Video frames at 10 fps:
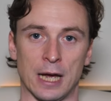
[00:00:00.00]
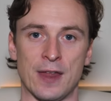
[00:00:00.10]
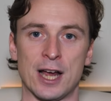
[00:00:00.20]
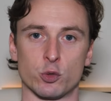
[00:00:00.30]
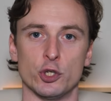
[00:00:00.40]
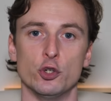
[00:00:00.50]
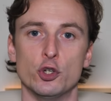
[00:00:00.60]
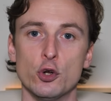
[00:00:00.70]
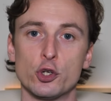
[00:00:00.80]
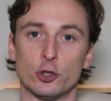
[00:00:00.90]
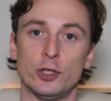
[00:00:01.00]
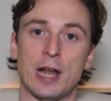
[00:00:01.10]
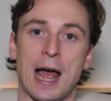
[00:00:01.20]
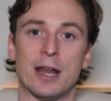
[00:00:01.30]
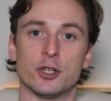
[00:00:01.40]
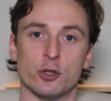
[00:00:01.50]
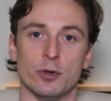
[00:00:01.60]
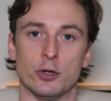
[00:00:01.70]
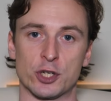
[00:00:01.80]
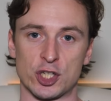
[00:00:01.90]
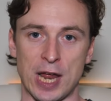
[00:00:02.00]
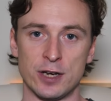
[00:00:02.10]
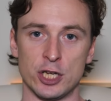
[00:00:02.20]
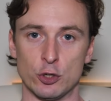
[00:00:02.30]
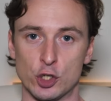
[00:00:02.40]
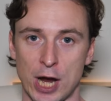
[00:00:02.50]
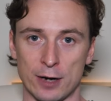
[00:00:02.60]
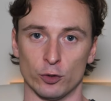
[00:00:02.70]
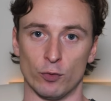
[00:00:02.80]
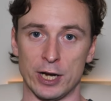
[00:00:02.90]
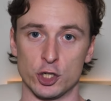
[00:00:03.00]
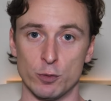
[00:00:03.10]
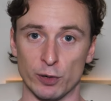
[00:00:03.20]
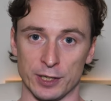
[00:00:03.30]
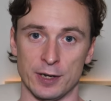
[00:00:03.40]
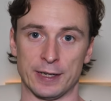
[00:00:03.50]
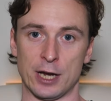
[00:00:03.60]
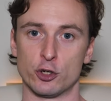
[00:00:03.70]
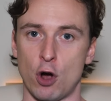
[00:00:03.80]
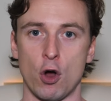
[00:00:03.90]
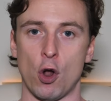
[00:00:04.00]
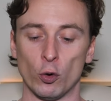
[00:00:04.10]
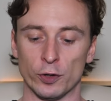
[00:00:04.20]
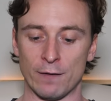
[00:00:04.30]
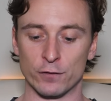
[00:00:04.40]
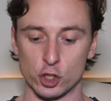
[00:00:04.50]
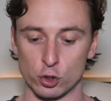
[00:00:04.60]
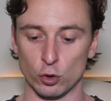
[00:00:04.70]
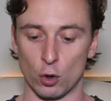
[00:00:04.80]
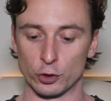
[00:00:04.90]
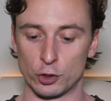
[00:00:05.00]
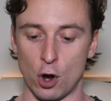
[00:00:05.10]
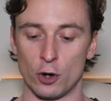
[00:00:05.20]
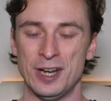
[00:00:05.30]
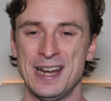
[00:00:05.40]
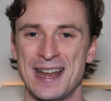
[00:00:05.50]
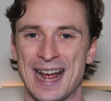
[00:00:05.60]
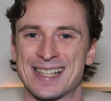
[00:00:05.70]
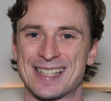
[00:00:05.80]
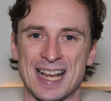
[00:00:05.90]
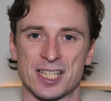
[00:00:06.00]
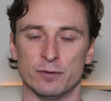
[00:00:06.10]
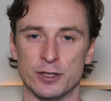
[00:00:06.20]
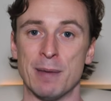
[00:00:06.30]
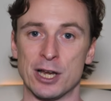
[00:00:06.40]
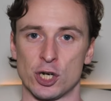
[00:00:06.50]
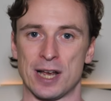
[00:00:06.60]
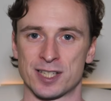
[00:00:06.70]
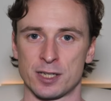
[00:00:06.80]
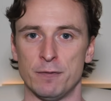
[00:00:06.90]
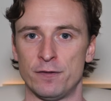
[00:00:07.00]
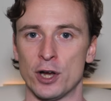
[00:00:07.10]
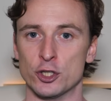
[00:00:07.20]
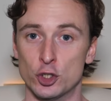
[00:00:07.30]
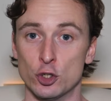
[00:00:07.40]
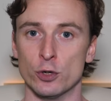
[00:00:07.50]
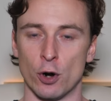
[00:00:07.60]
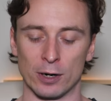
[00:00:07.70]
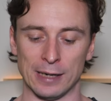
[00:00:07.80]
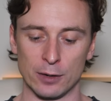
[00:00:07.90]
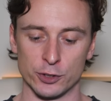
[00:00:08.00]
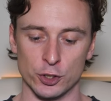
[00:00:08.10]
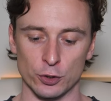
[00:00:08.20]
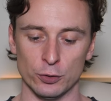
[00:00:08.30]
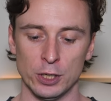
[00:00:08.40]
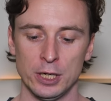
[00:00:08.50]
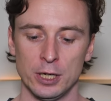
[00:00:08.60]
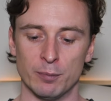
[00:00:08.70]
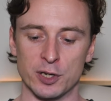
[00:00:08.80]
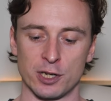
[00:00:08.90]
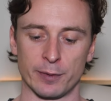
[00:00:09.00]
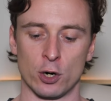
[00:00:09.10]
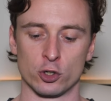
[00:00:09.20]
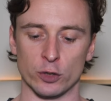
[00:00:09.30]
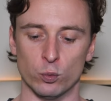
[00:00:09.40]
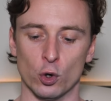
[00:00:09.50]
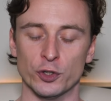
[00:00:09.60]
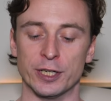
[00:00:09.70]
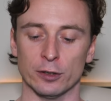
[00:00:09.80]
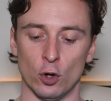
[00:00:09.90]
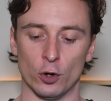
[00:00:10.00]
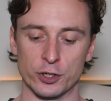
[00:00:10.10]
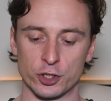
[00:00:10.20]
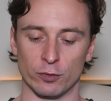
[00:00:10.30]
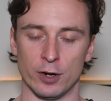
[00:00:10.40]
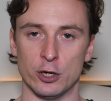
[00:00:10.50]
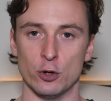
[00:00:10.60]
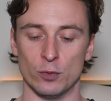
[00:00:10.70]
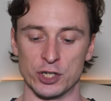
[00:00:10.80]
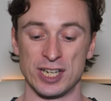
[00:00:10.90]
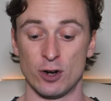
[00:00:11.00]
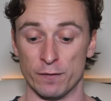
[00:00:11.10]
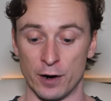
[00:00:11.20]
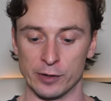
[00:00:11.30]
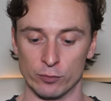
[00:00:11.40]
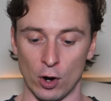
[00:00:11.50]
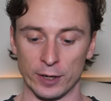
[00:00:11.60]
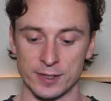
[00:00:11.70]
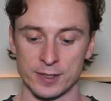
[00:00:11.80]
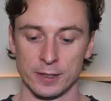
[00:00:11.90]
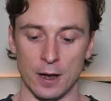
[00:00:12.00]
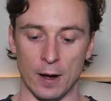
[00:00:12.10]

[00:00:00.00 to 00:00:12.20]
And that is when you use your lead hand you extend it, you check the range, you bring it in again. You can't hold it there for too long. You can't excessively measure, as some fighters do and are allowed to do. But it's something Andre Ward did a lot in his career, which he got very right.